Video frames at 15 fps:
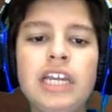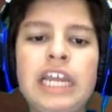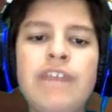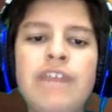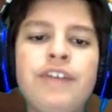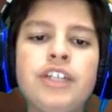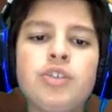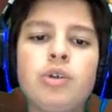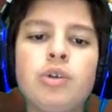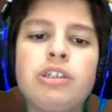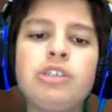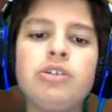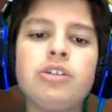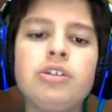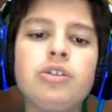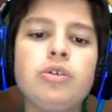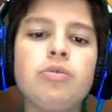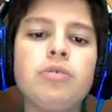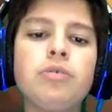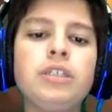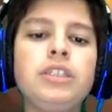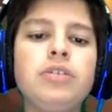If a source you control
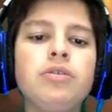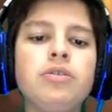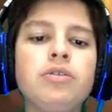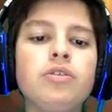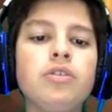would deal